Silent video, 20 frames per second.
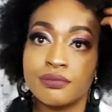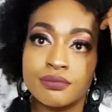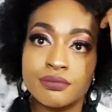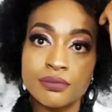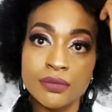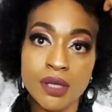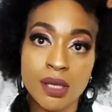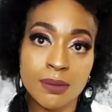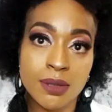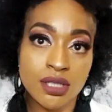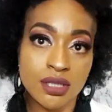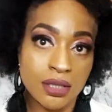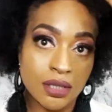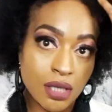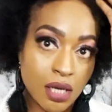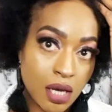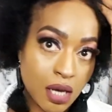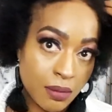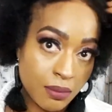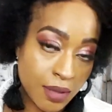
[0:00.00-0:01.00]
Let me just
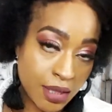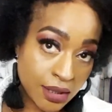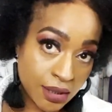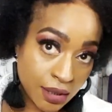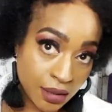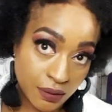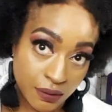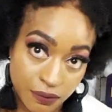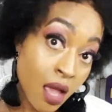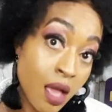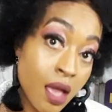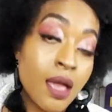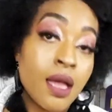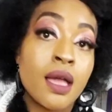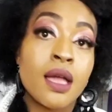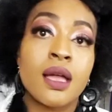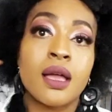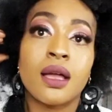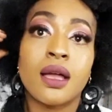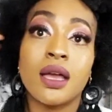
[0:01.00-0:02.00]
calm myself.
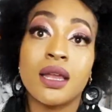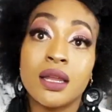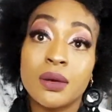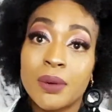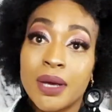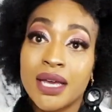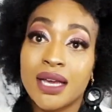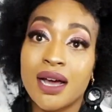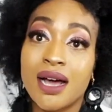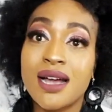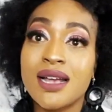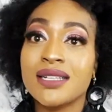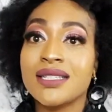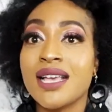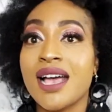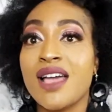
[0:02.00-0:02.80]
Anyway, guys,